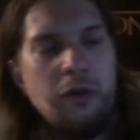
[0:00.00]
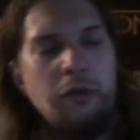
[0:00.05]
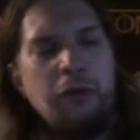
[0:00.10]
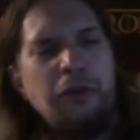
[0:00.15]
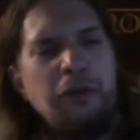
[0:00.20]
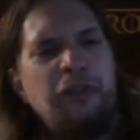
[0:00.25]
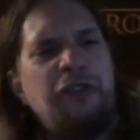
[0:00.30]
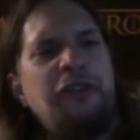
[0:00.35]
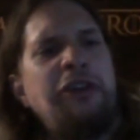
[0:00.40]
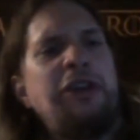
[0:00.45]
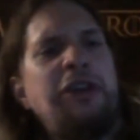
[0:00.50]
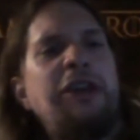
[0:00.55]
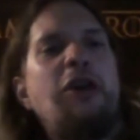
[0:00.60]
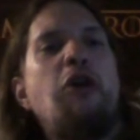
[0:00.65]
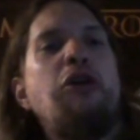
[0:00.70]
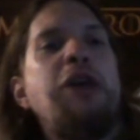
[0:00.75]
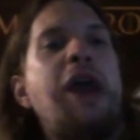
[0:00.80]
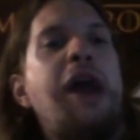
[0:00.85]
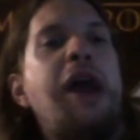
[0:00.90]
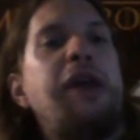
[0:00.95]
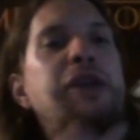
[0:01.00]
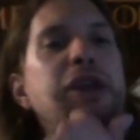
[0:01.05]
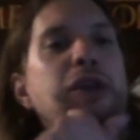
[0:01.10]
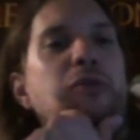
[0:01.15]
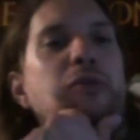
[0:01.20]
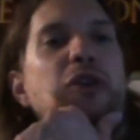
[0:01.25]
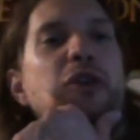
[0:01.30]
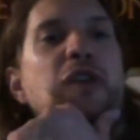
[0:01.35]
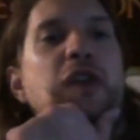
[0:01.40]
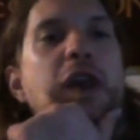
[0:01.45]
let's see. Oh yeah, he
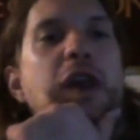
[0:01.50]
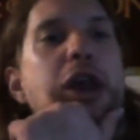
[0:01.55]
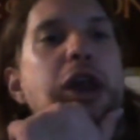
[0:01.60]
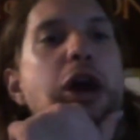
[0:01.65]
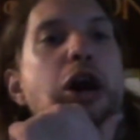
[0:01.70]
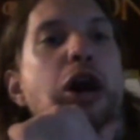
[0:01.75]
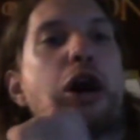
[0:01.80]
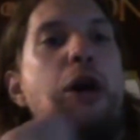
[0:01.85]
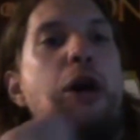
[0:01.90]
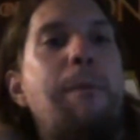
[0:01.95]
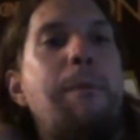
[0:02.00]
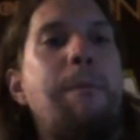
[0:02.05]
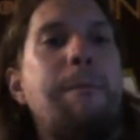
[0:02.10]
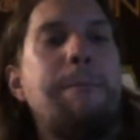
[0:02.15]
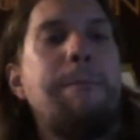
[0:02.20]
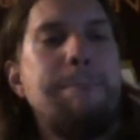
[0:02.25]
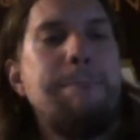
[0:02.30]
was a